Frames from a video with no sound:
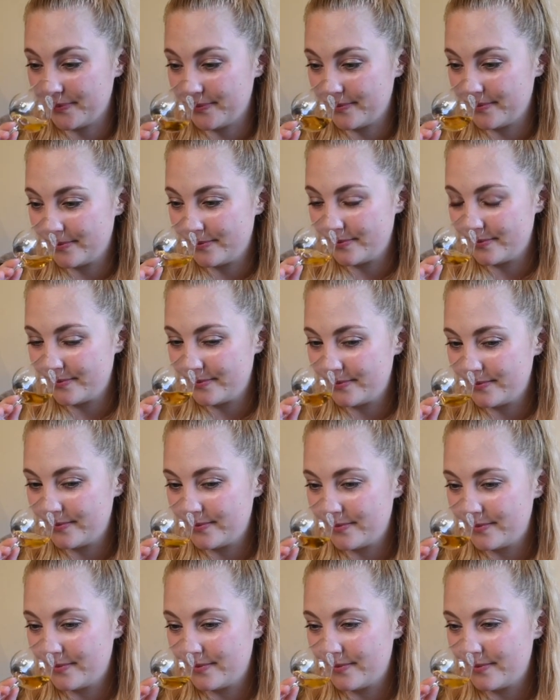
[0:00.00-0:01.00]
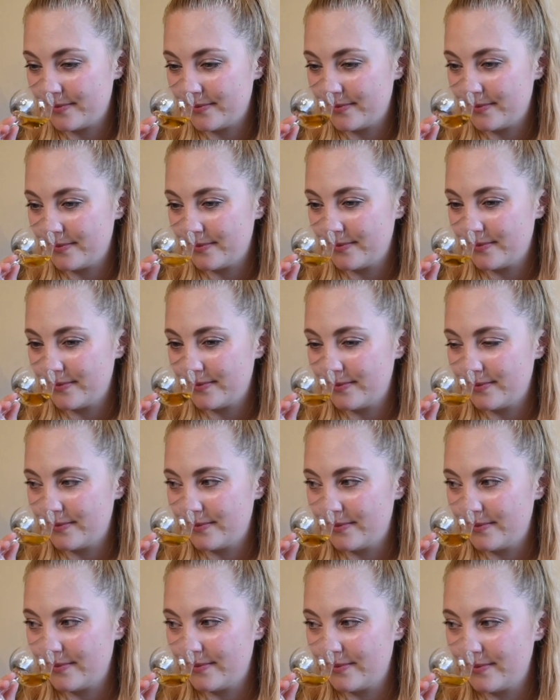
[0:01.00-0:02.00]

(no one is talking)